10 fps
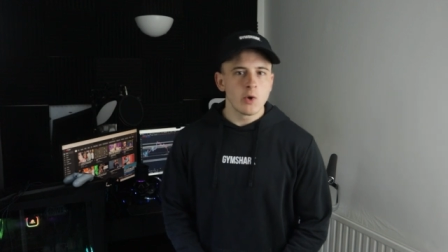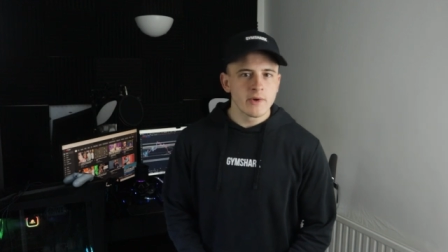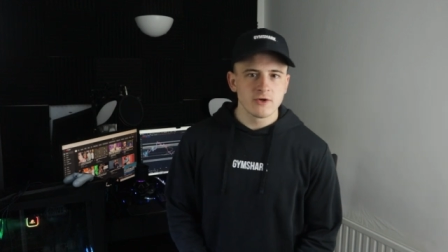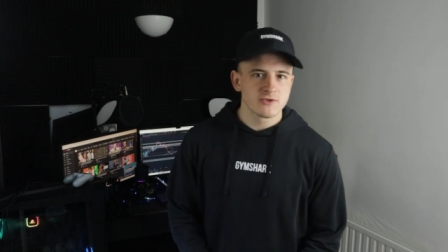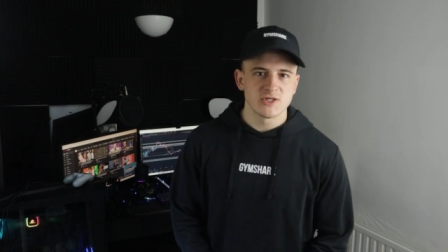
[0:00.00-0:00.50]
no
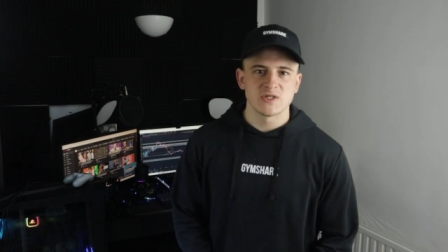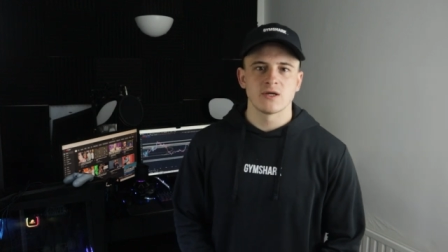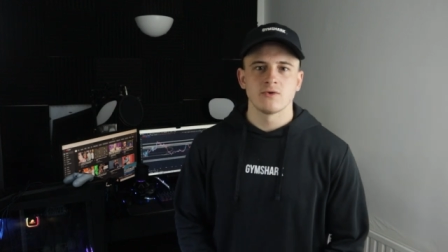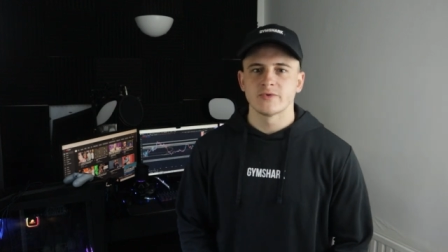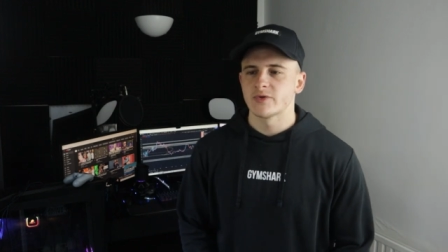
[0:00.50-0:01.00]
one else's
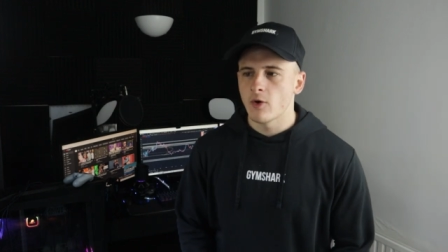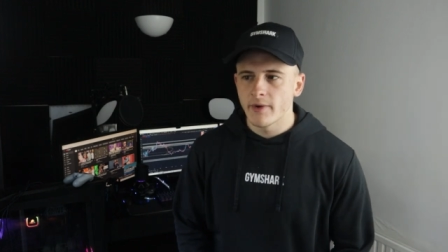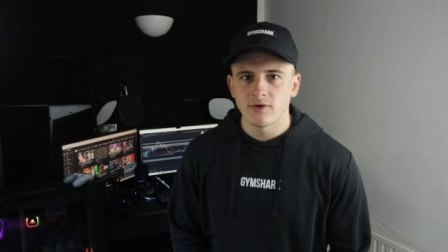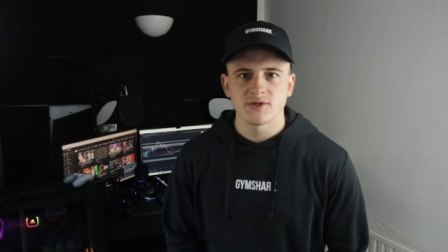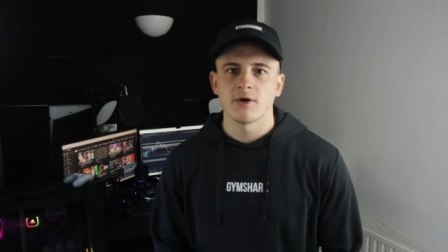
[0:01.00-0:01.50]
signals. No
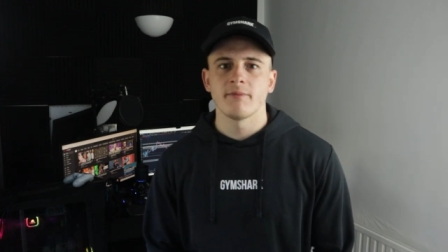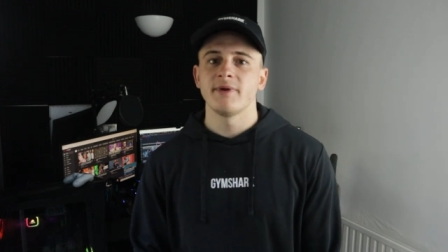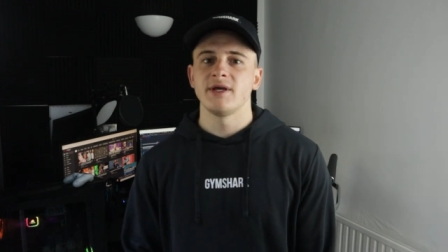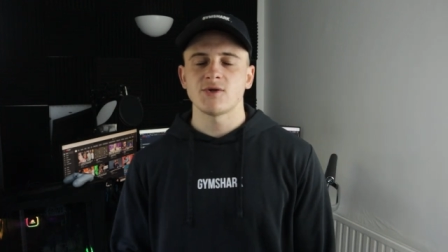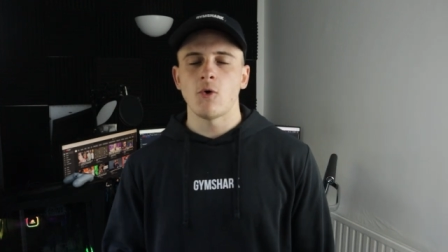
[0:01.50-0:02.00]
one else helped
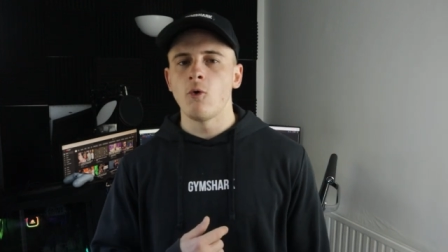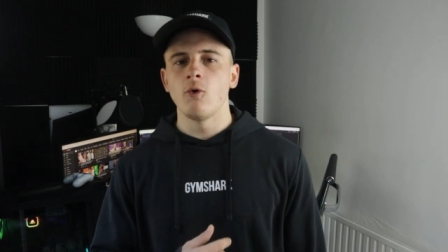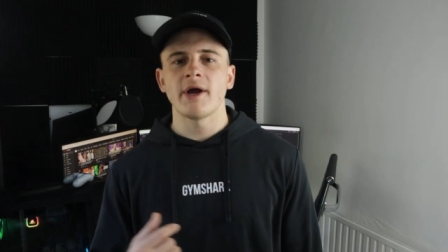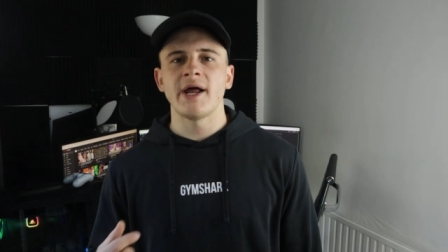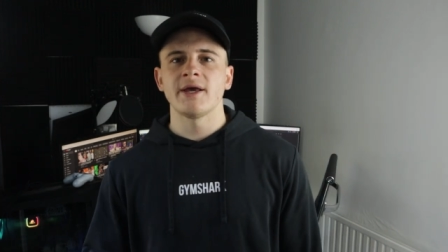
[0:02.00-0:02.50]
me. It's all
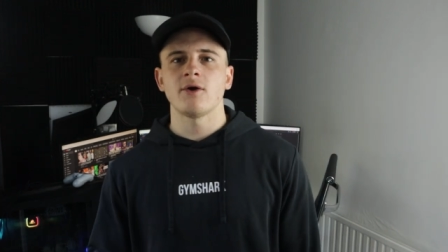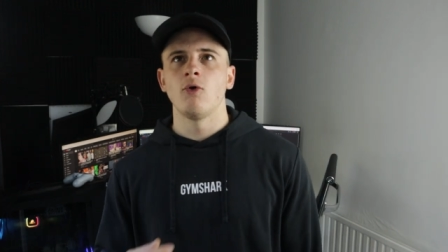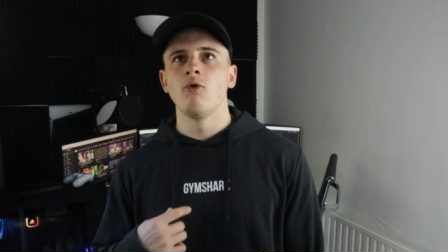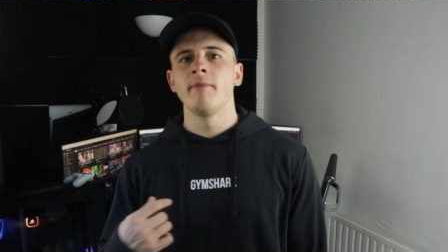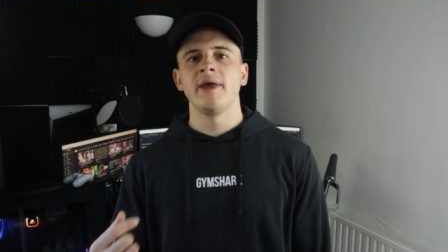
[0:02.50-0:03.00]
organic,
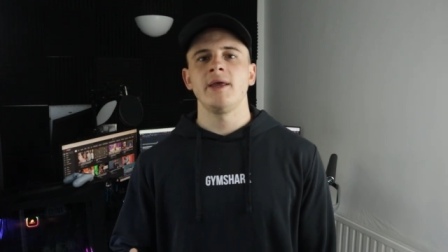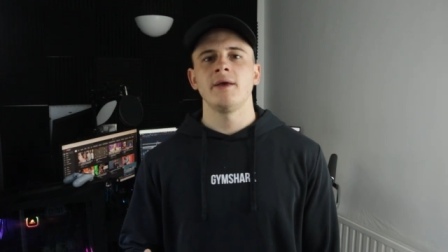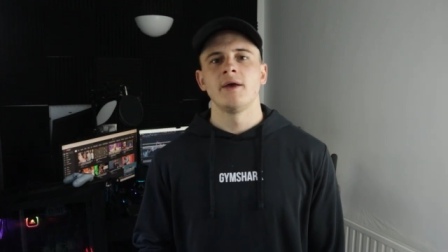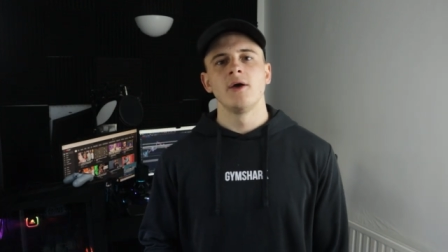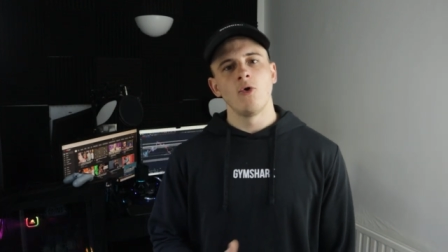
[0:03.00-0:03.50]
all me,
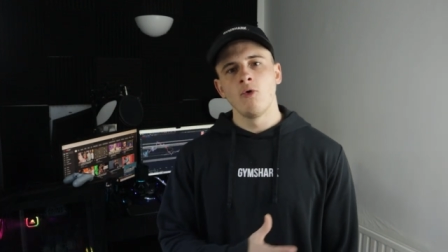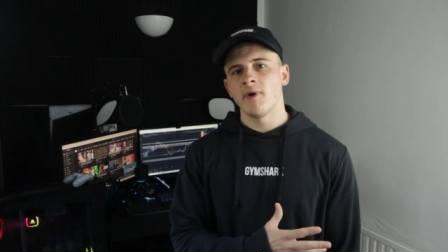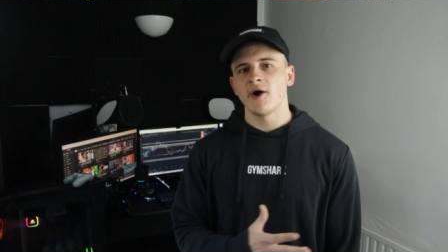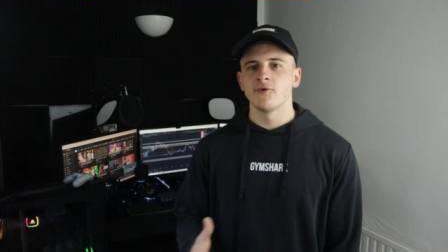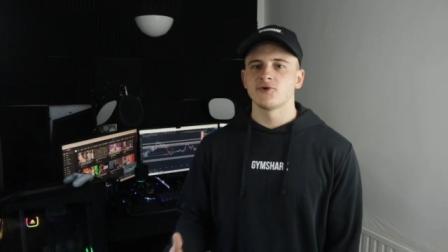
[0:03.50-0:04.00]
all
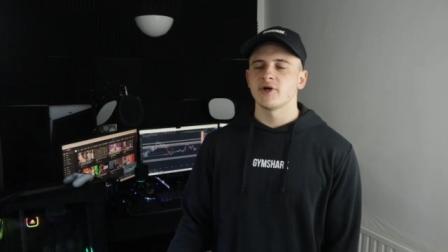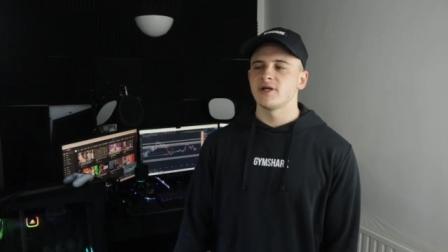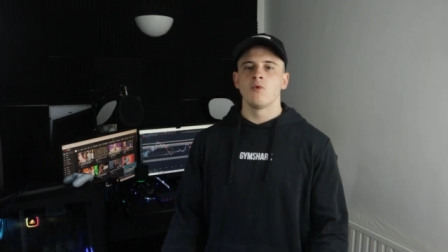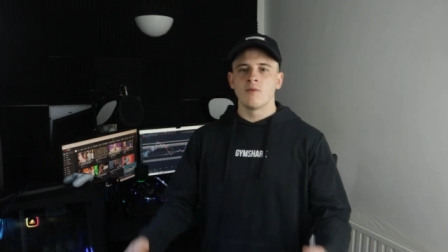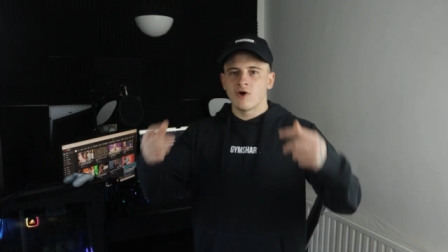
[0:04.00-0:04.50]
my own
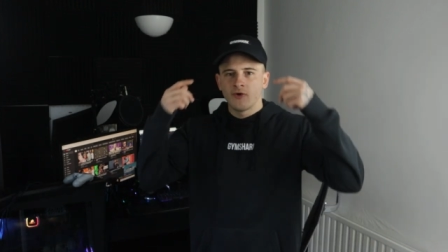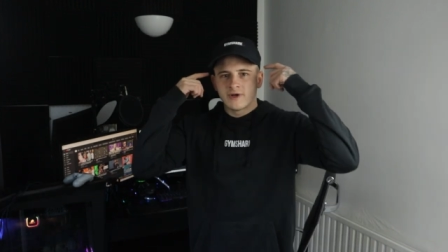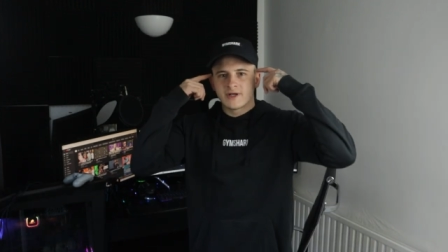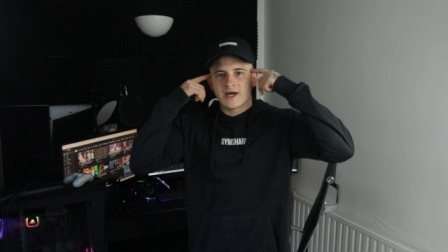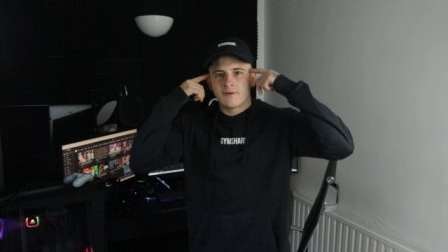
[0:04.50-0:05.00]
trade, all my own
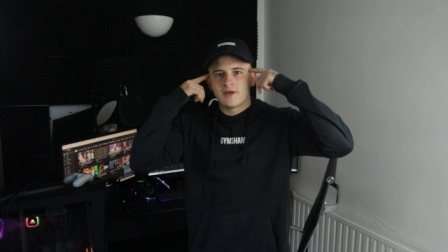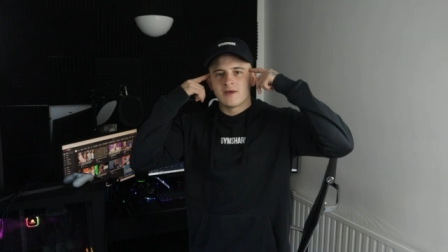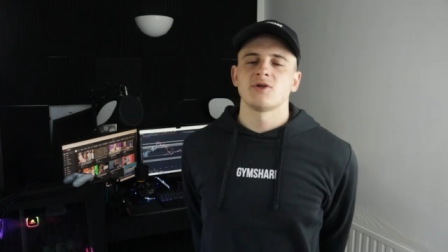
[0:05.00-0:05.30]
anatomy.